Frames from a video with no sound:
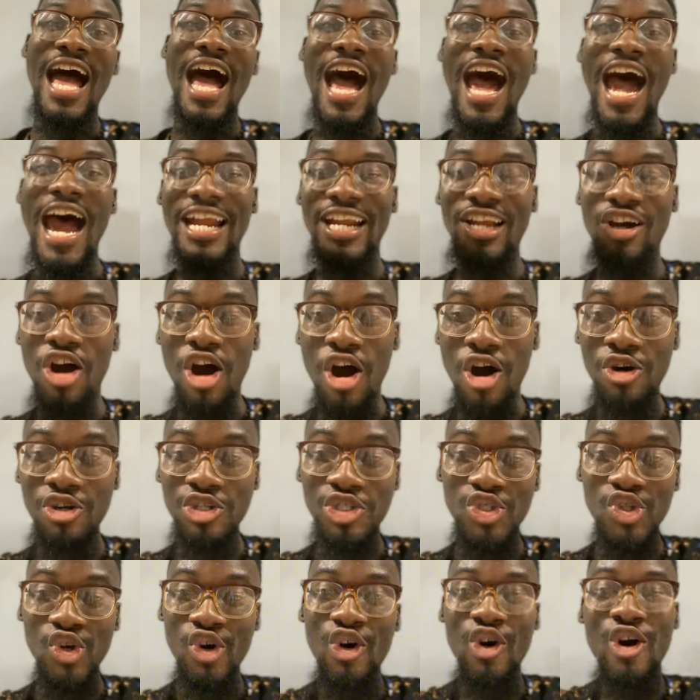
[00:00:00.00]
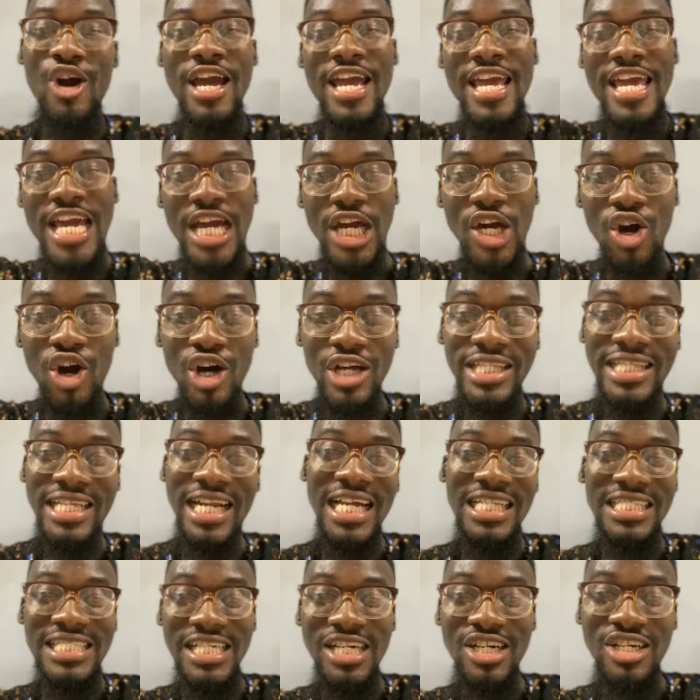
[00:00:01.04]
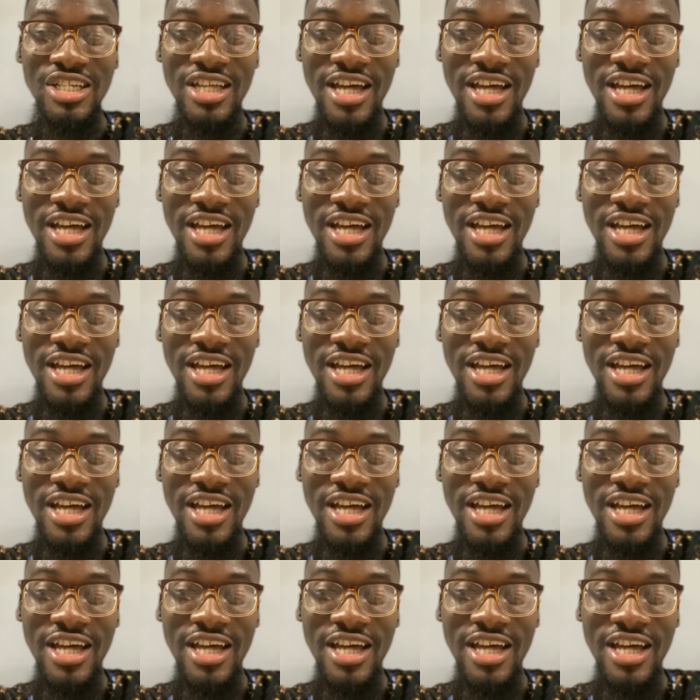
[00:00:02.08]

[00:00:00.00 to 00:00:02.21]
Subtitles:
and also a contract